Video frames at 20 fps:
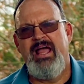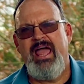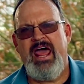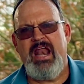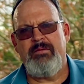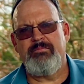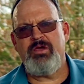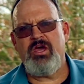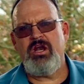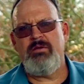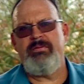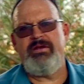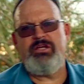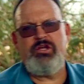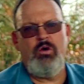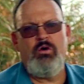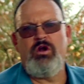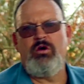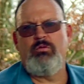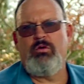And I'm gonna be
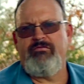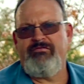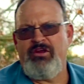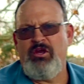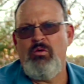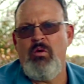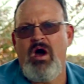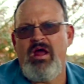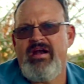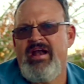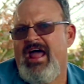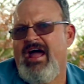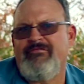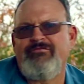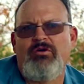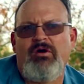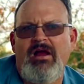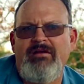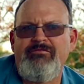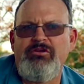doing a review on it
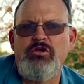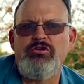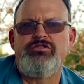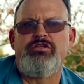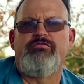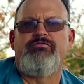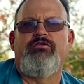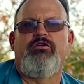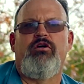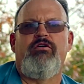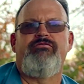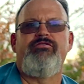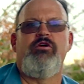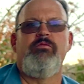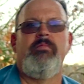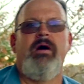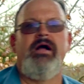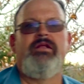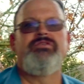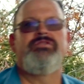after I've used it for a
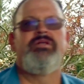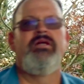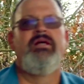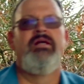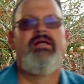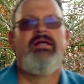few months.